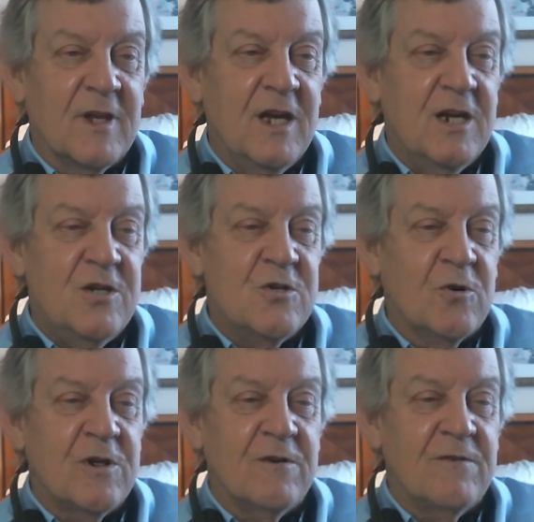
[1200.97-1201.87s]
Enjoy
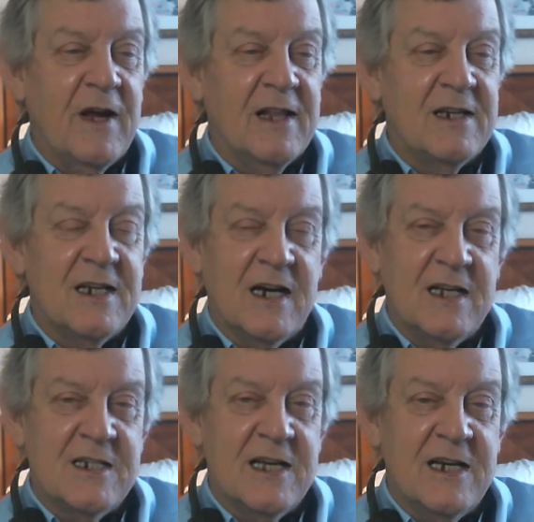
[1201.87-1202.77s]
your
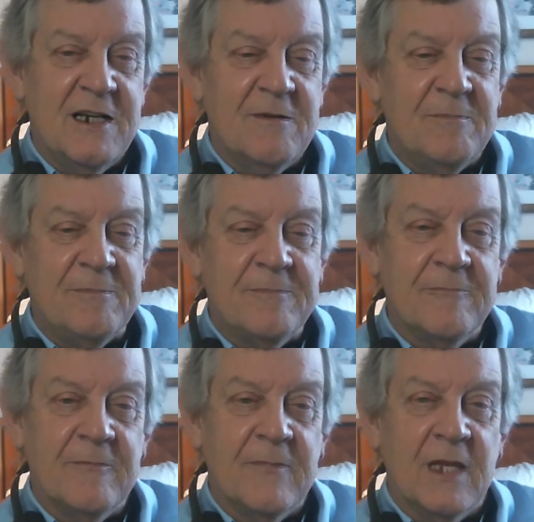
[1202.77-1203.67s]
Valentine's Day.
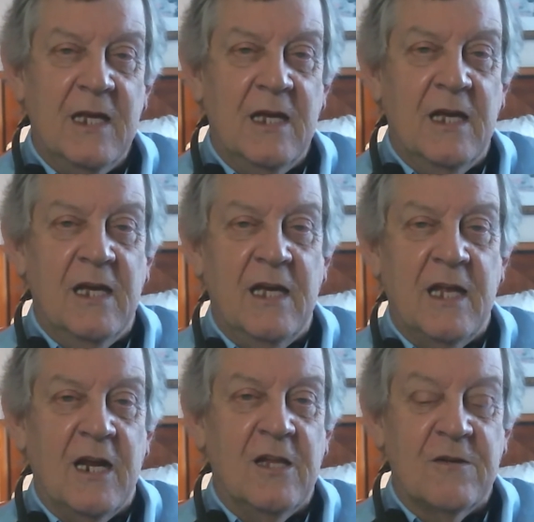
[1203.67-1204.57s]

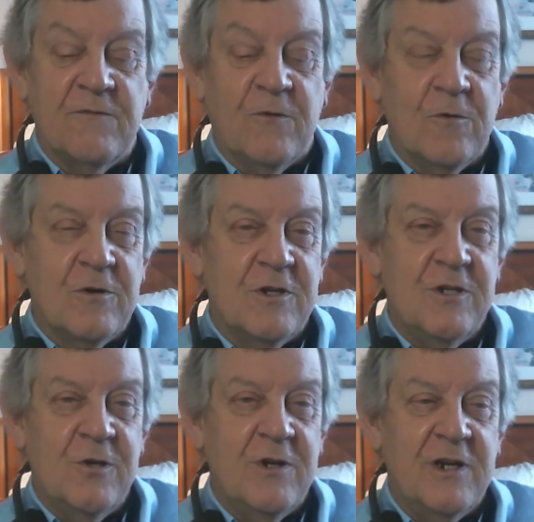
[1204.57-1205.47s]
and I look forward to
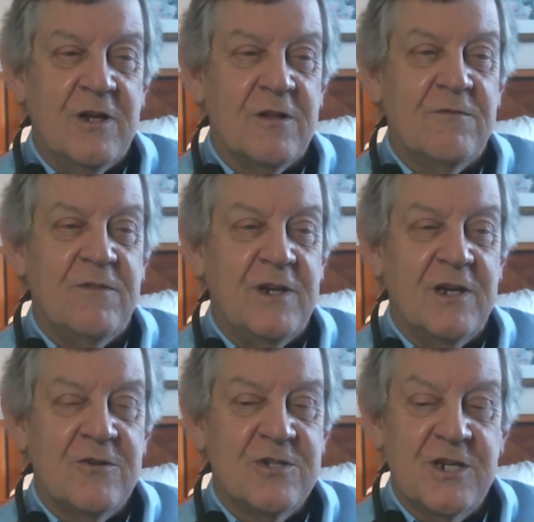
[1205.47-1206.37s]
doing another
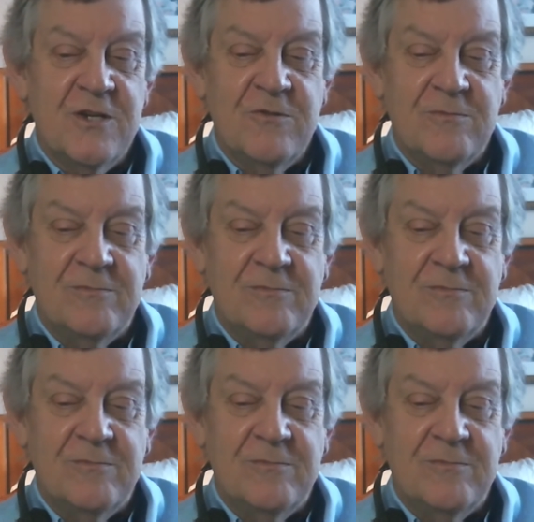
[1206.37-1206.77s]
video soon.